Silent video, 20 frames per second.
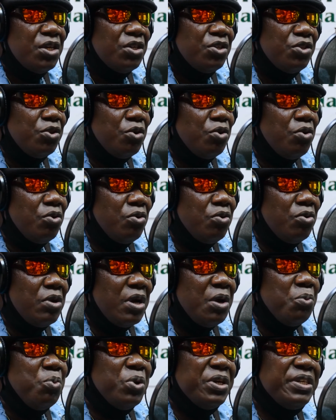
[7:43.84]
So
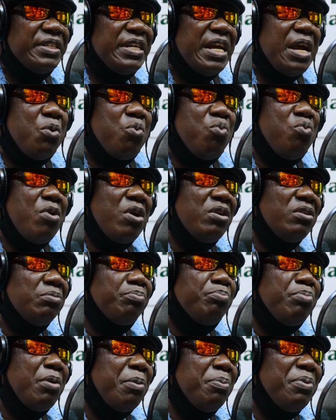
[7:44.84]
with
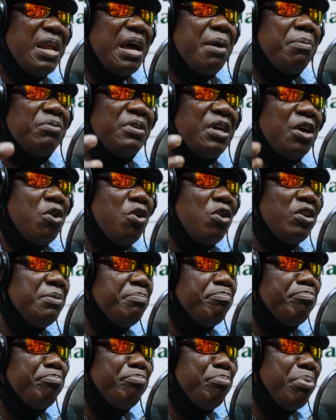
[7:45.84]
one popular, they call
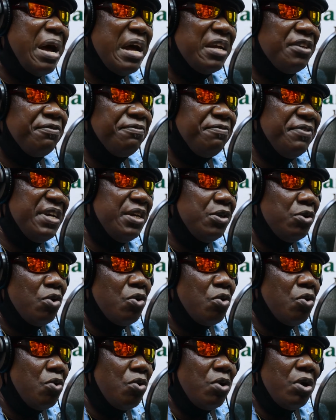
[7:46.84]
him Pat Finn
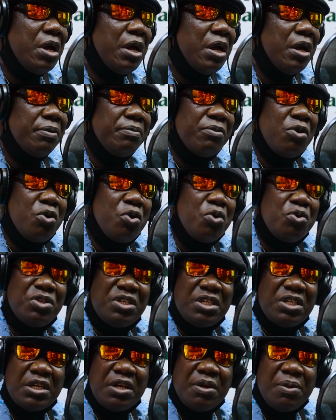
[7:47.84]

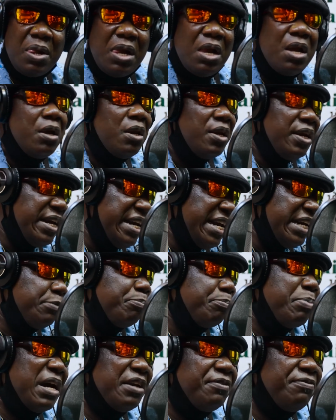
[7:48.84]
Okonji,
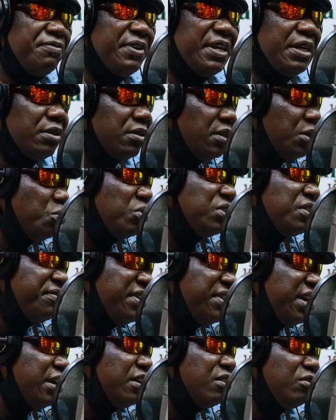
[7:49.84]
late Pat Finn. He was a
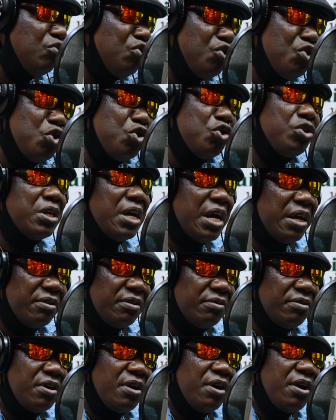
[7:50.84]
very good
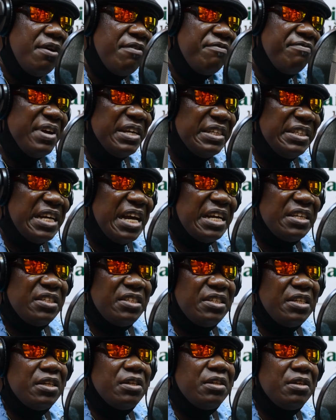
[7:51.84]
and
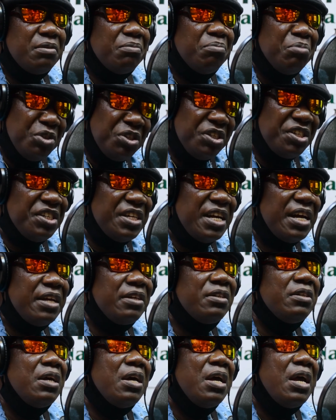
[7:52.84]
fantastic
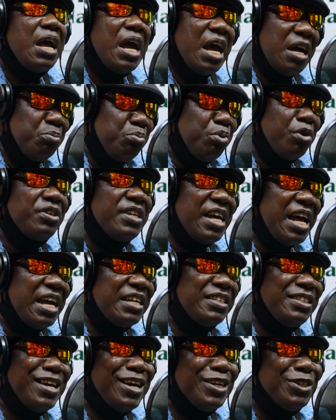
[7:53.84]
musician and
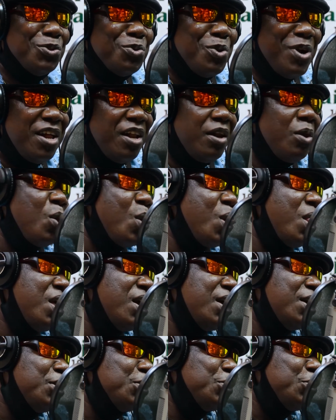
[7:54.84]
broadcaster as well.
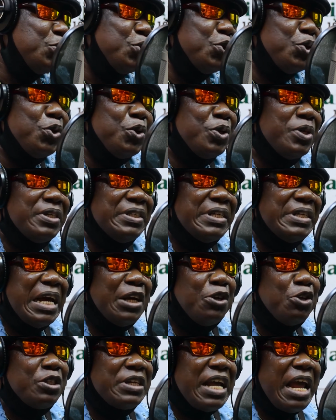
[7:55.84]
So
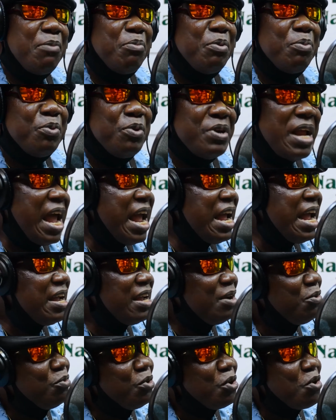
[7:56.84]
now those kind of people now
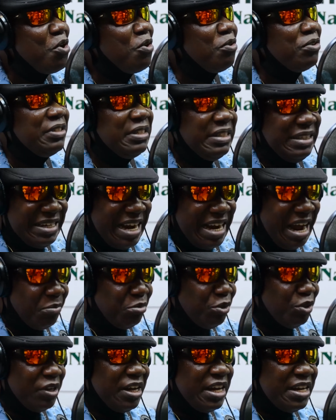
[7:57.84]
we come
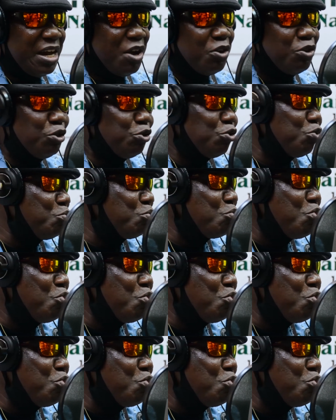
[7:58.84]
jam together. All those